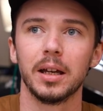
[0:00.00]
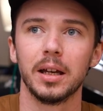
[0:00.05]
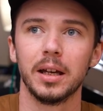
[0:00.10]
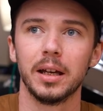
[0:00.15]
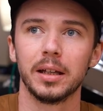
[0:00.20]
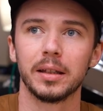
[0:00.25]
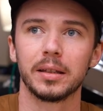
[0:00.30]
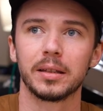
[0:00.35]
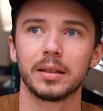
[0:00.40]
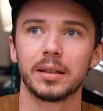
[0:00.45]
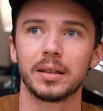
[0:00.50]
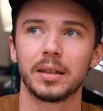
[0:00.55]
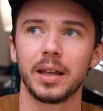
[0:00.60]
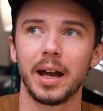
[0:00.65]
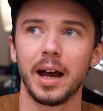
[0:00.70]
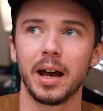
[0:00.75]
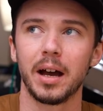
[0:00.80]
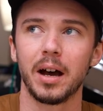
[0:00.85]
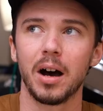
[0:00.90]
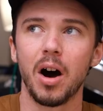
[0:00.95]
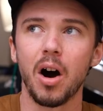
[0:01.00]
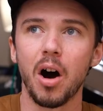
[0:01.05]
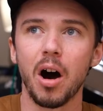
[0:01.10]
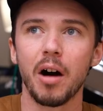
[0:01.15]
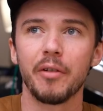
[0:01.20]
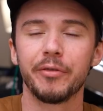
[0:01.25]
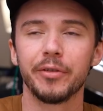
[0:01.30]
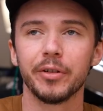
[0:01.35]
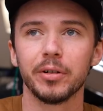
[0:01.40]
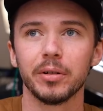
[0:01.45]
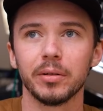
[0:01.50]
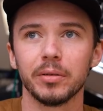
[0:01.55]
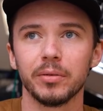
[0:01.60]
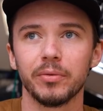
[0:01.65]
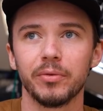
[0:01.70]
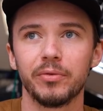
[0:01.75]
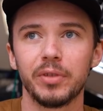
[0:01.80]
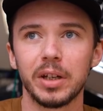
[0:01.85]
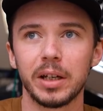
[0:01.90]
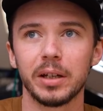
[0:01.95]
It's that awful
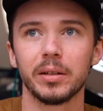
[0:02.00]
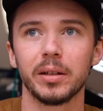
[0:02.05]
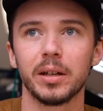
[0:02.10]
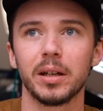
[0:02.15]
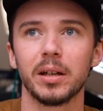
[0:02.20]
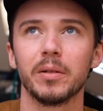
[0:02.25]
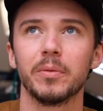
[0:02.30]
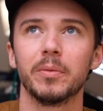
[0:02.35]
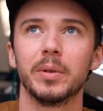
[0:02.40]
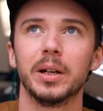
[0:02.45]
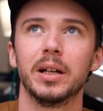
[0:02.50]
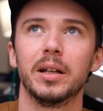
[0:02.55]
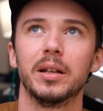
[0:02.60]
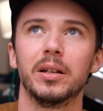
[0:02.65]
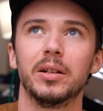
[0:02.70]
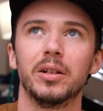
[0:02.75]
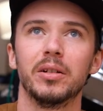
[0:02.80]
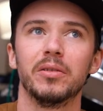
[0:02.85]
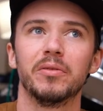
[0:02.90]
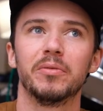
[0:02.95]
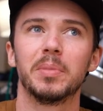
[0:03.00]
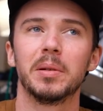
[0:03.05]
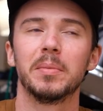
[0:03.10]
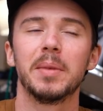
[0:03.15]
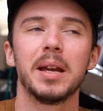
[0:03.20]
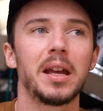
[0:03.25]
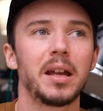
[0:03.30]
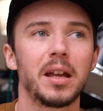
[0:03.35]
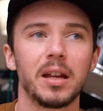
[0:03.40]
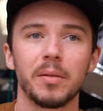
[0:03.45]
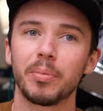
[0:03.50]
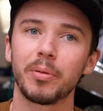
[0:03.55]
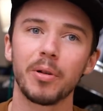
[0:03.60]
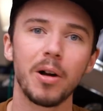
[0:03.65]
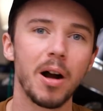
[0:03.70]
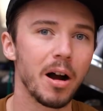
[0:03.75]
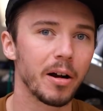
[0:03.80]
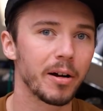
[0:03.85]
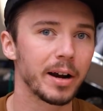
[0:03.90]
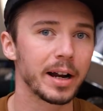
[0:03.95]
feeling when you've been making
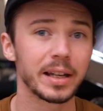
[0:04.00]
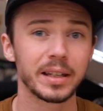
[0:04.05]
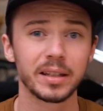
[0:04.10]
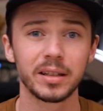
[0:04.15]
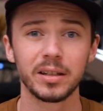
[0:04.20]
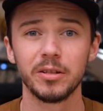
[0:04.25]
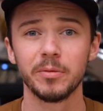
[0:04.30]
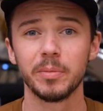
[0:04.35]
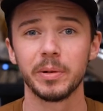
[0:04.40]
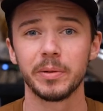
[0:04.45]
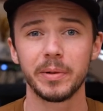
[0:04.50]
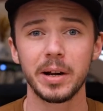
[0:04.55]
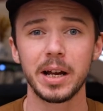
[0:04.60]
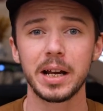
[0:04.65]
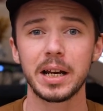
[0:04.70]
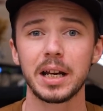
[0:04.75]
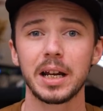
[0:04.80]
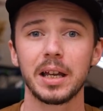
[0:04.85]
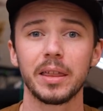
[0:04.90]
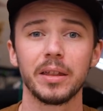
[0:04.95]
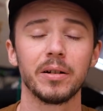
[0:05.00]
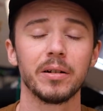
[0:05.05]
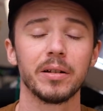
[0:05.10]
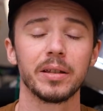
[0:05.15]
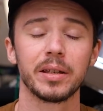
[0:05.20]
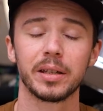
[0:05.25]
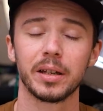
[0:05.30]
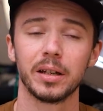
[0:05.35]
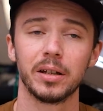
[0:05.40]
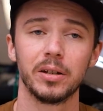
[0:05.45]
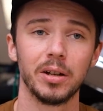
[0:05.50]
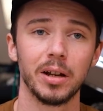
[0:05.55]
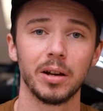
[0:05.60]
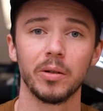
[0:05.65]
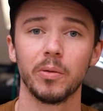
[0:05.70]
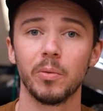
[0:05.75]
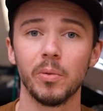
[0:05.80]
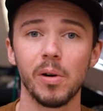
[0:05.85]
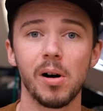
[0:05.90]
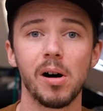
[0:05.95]
progress and you've been writing and then all of a sudden you hit a
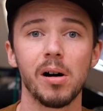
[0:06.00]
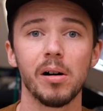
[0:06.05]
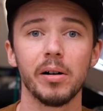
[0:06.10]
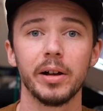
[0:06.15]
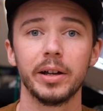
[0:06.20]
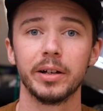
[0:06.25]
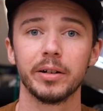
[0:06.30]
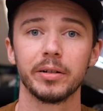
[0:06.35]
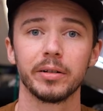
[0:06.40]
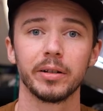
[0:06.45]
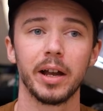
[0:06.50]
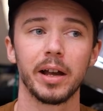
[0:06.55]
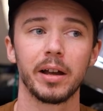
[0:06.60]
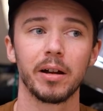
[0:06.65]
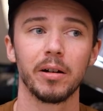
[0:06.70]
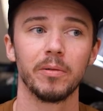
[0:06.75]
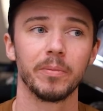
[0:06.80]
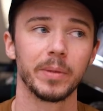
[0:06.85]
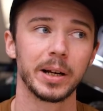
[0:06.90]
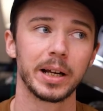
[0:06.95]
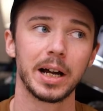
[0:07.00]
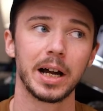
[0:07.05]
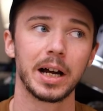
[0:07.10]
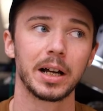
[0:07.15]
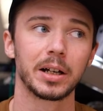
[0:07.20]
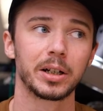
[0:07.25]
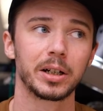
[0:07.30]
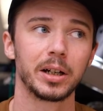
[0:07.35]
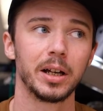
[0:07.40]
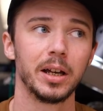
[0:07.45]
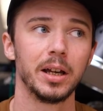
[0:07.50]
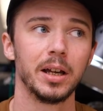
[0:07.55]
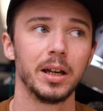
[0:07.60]
wall and you're like, oh my gosh,